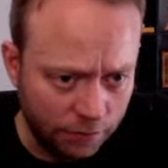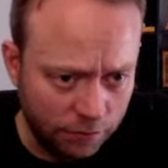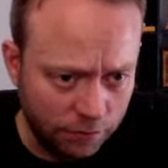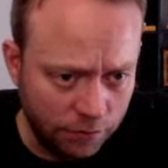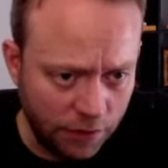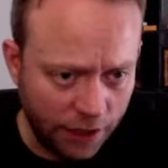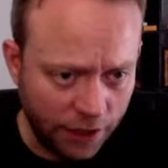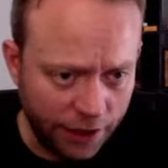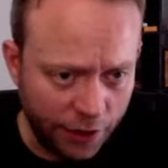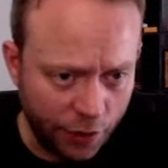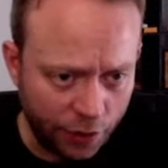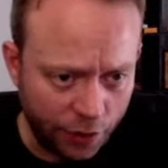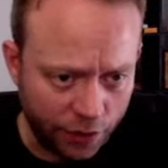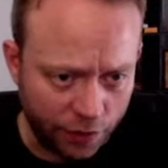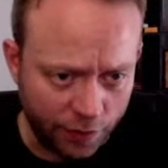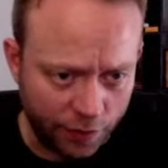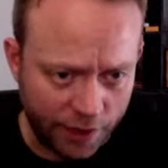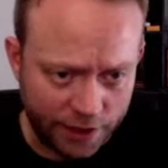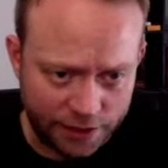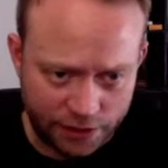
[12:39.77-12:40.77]
a
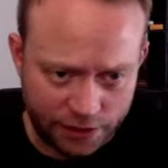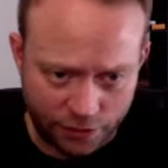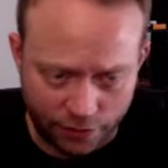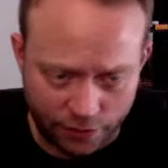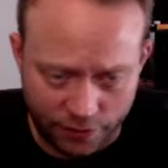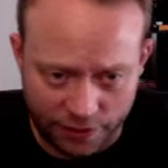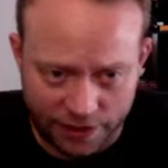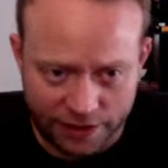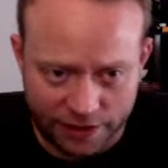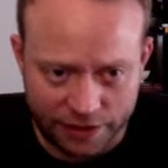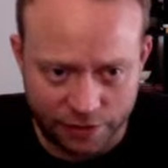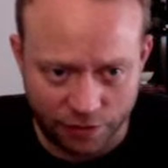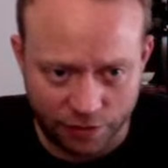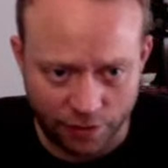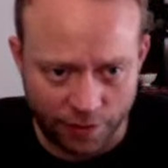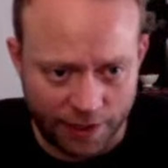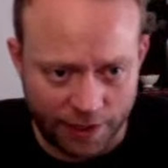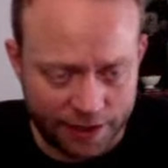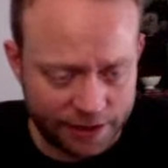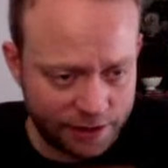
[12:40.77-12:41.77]
northwest or an east or
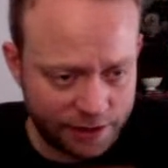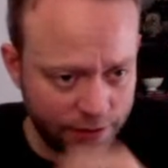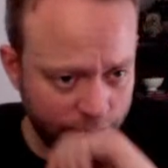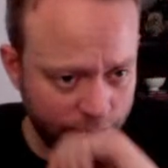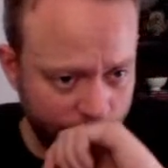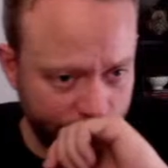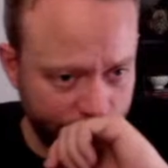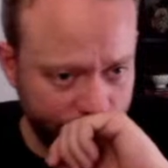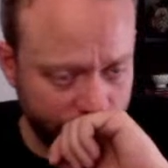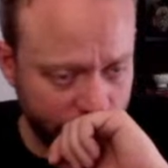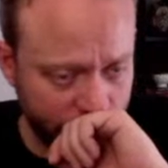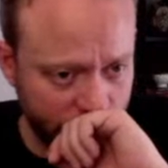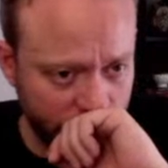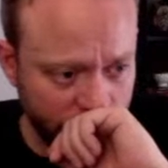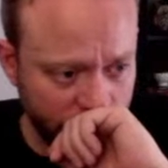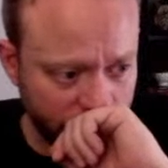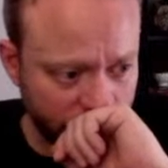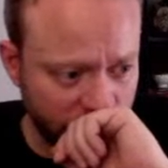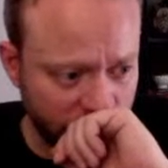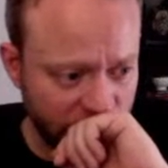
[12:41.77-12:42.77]
a west,
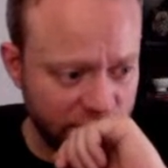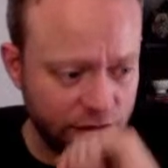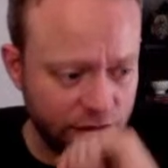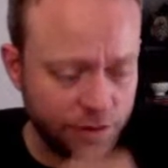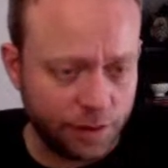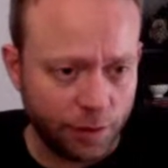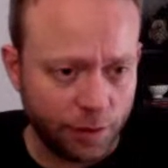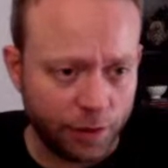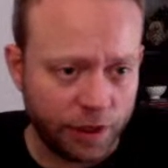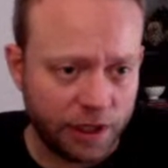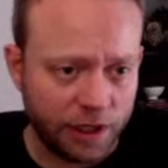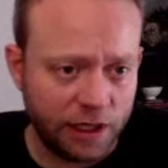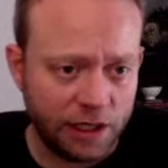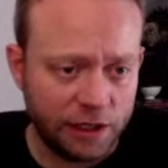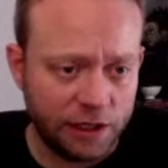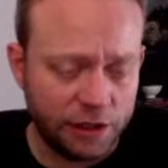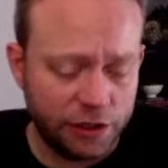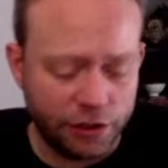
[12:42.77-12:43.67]
excuse me, we're going to need